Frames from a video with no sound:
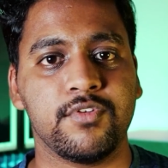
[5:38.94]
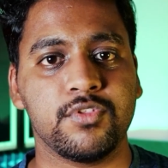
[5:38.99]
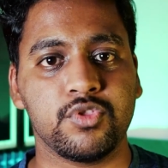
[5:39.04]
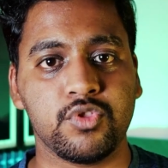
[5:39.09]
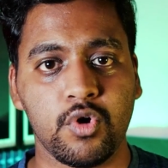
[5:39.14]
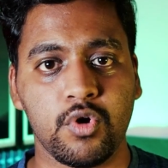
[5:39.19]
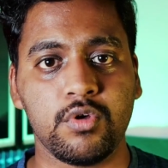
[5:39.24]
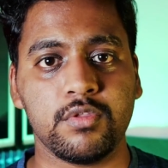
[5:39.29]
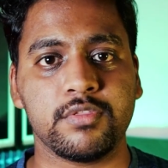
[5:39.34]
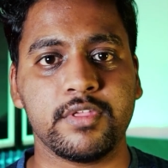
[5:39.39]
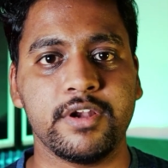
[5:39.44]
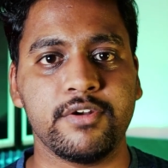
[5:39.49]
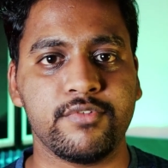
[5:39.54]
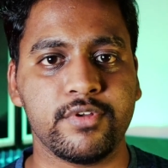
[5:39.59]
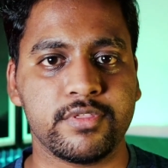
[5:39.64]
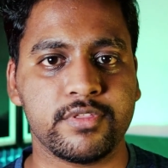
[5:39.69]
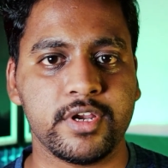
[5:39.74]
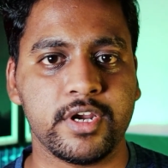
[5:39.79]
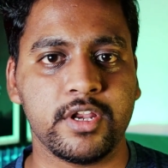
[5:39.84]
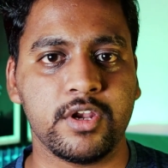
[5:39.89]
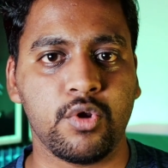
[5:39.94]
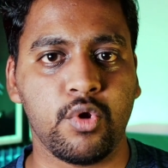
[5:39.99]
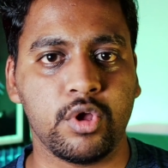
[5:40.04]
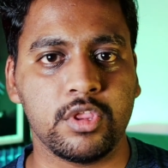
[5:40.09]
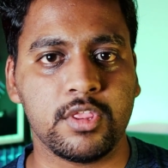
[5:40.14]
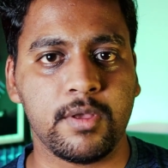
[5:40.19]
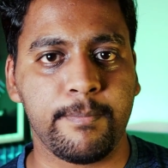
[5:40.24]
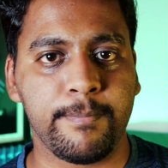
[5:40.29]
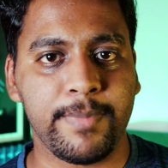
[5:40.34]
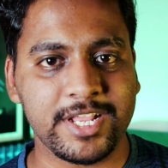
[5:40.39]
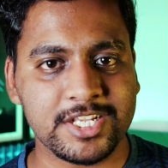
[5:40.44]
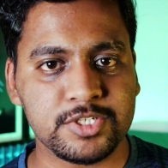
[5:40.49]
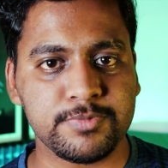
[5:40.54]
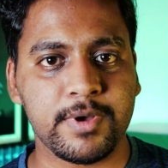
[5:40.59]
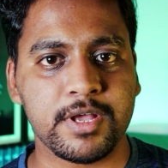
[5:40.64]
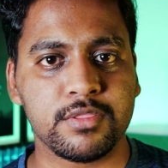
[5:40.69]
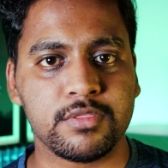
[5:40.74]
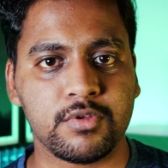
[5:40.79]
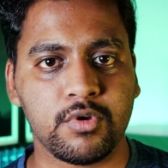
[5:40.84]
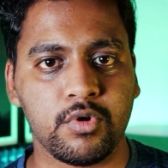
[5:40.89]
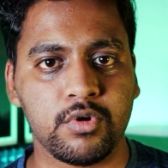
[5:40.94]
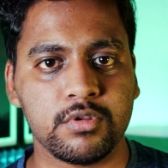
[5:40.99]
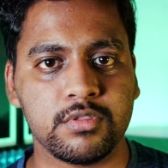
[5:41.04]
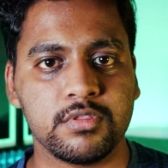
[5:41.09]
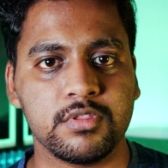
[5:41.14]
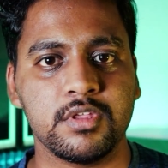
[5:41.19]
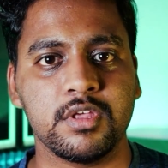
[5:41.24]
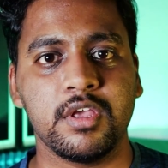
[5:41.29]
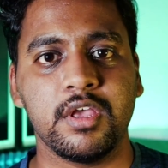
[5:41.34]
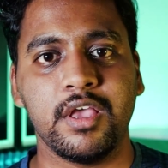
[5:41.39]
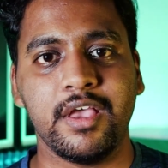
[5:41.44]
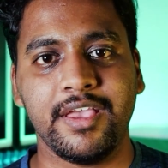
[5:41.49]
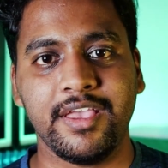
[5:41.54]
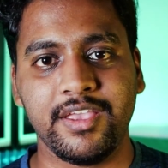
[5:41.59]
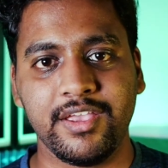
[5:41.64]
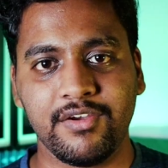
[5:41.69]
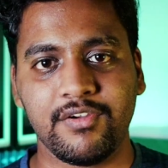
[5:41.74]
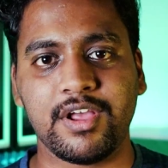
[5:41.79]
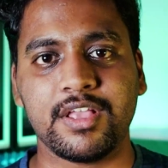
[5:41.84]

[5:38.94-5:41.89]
for those interested in knowing the benchmark scores, here